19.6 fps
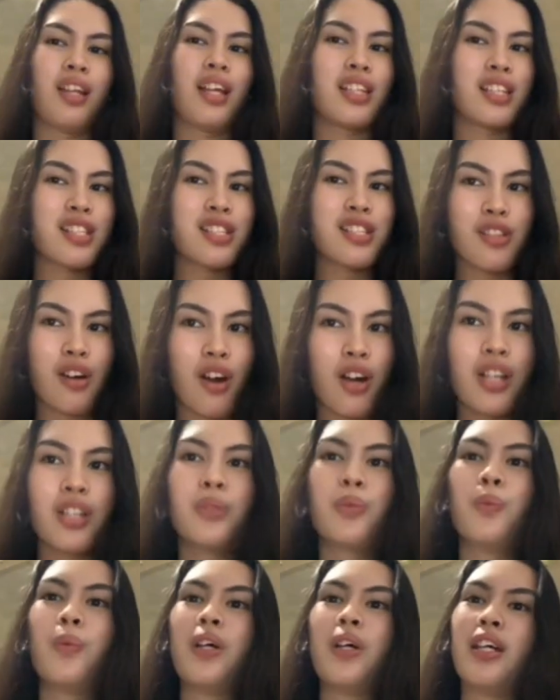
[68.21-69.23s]
Let us
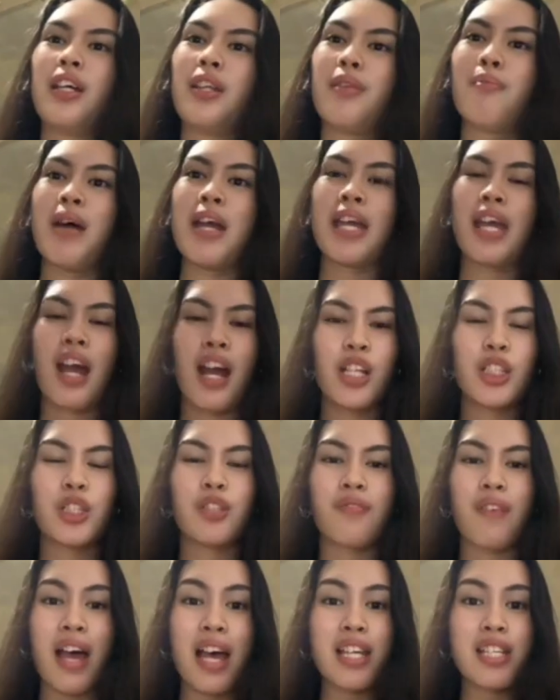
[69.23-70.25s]
start with my
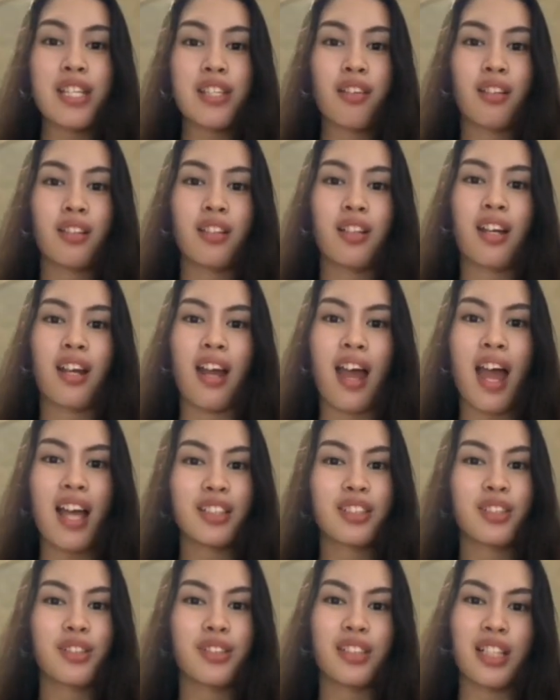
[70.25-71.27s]
cardiovascular
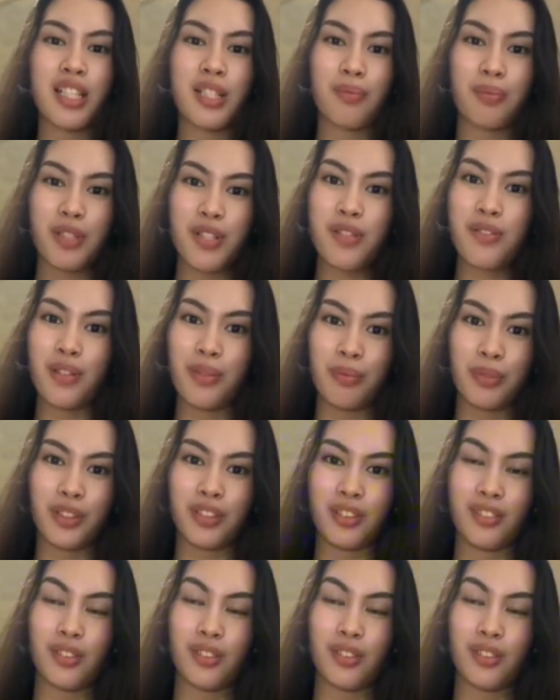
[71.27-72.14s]
exercise prescription.